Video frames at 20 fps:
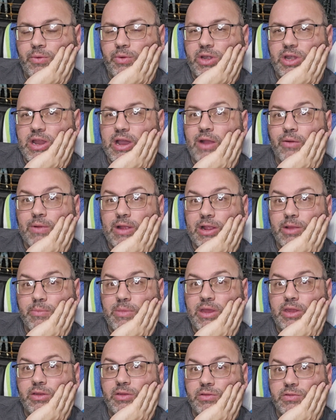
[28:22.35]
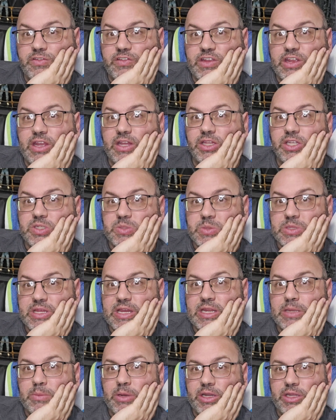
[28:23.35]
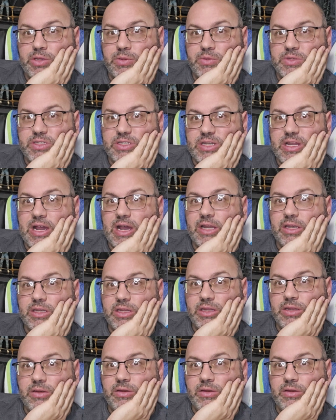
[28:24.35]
would not recommend seeing this with anybody who is not